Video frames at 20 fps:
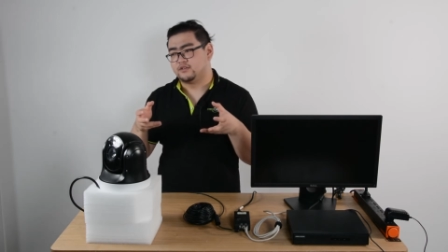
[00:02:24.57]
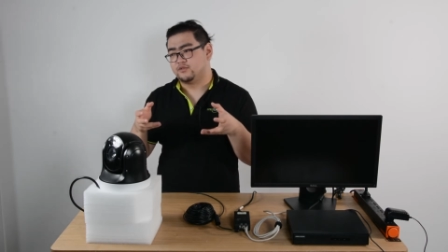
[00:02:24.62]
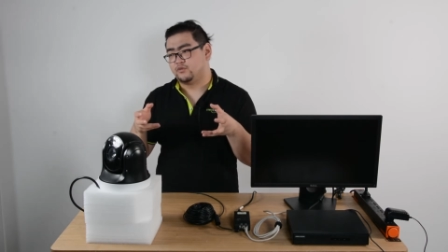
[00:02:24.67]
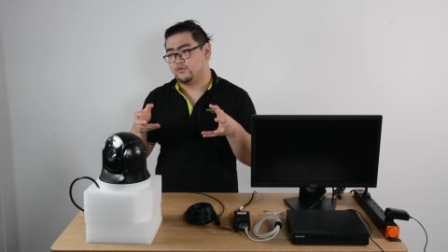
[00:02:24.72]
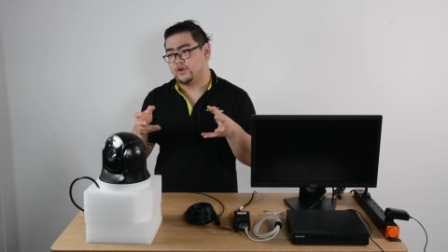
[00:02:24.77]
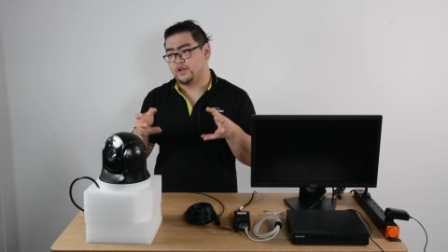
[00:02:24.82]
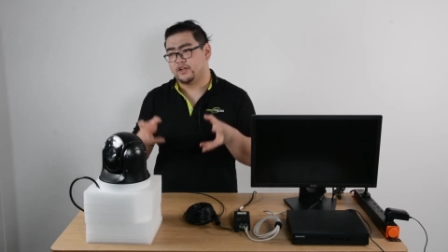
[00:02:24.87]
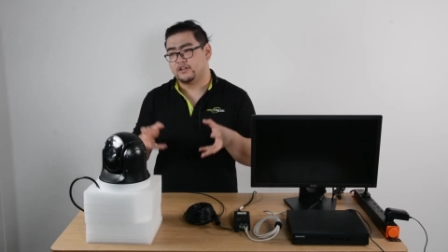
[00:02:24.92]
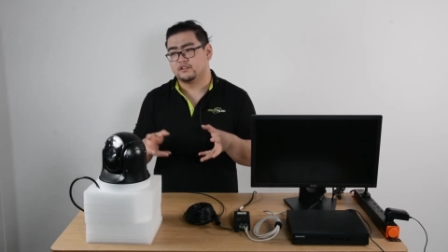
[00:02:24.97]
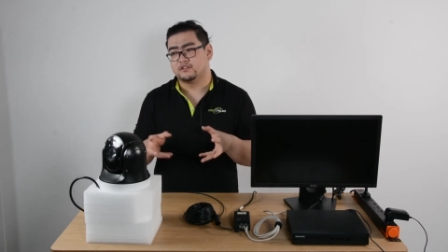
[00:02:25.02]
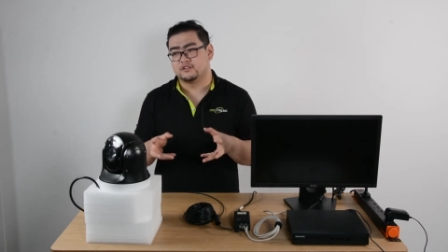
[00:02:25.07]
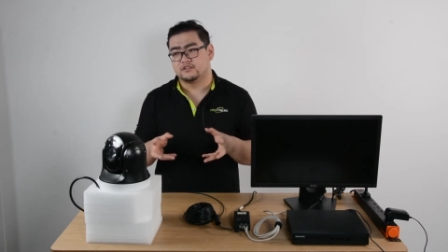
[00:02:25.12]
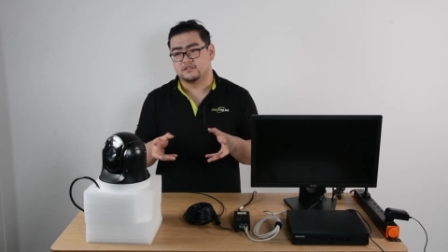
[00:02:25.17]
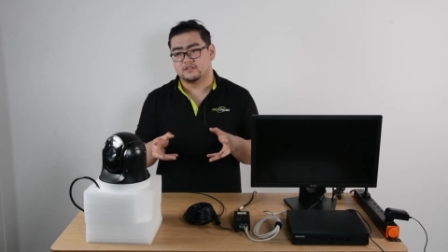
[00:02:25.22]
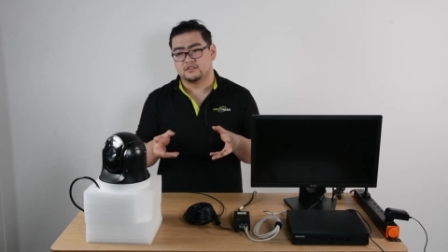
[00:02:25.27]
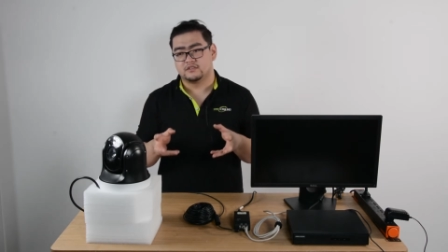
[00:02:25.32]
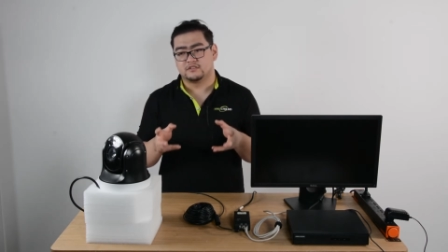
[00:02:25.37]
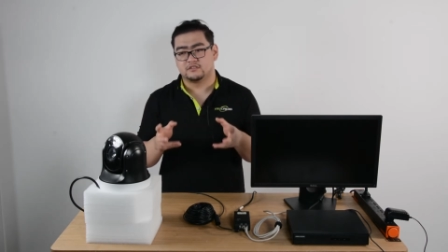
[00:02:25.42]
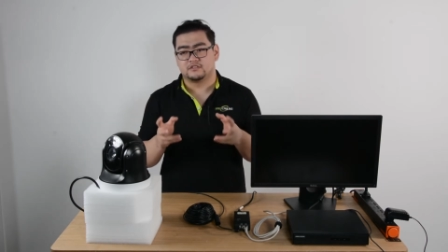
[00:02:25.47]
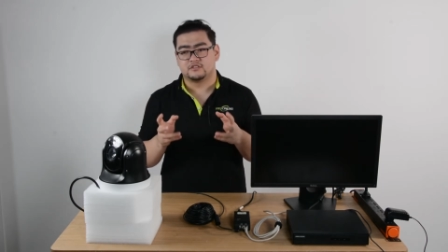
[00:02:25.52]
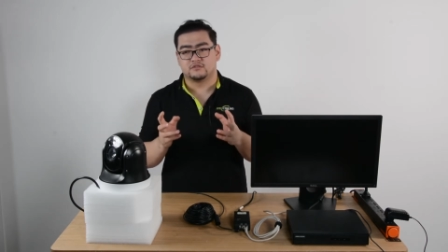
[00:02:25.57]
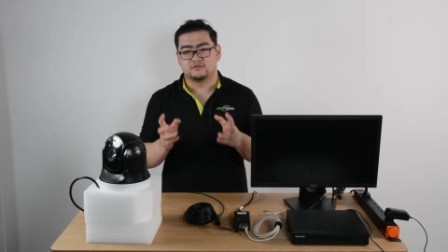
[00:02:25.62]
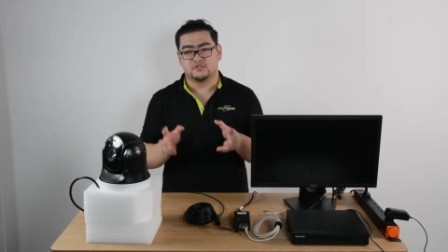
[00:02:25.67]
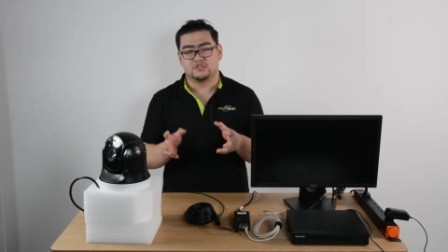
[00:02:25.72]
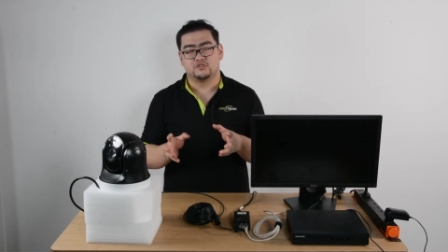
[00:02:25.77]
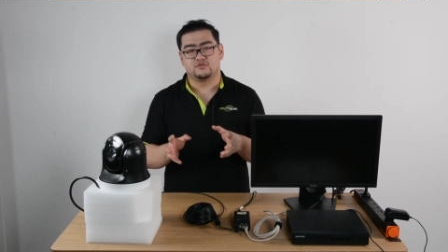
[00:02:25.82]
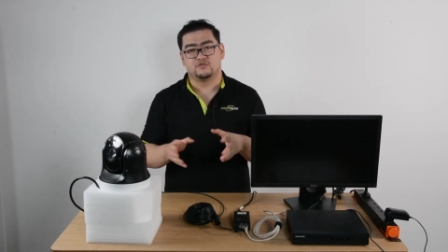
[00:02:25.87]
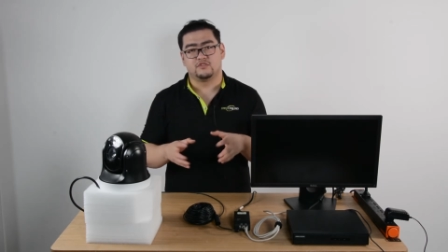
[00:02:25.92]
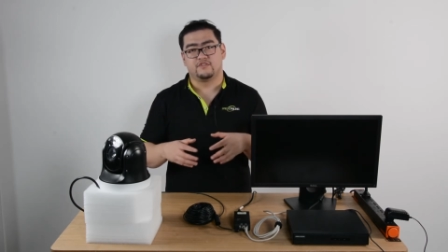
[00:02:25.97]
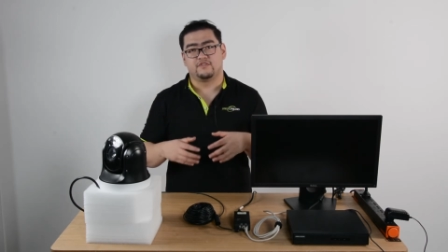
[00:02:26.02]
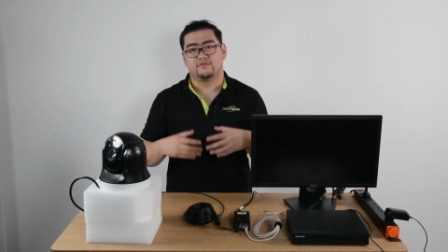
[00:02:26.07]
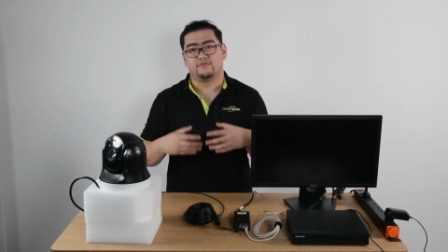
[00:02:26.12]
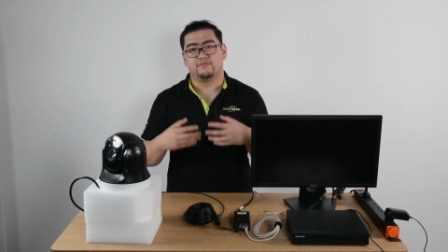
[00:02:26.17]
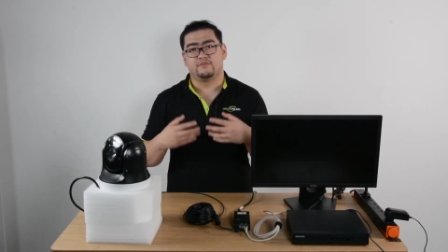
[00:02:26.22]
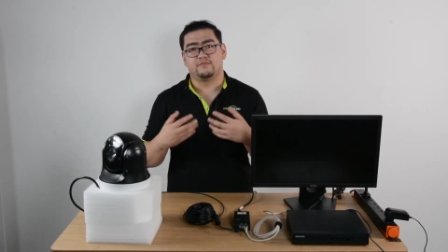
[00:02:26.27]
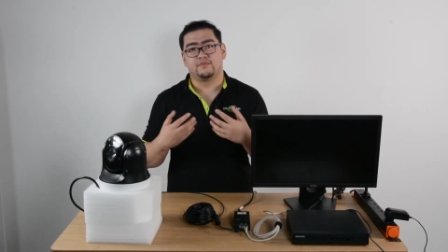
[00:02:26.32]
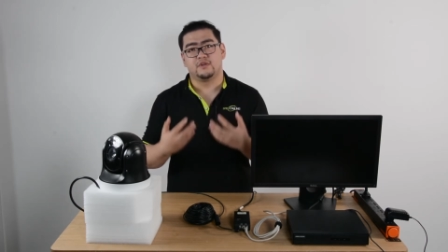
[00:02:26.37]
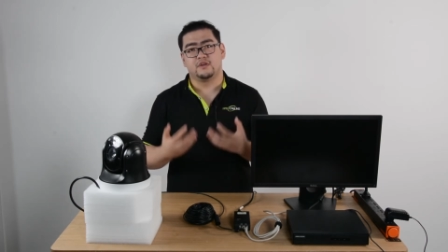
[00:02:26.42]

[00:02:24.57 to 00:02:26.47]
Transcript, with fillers: a regular switch with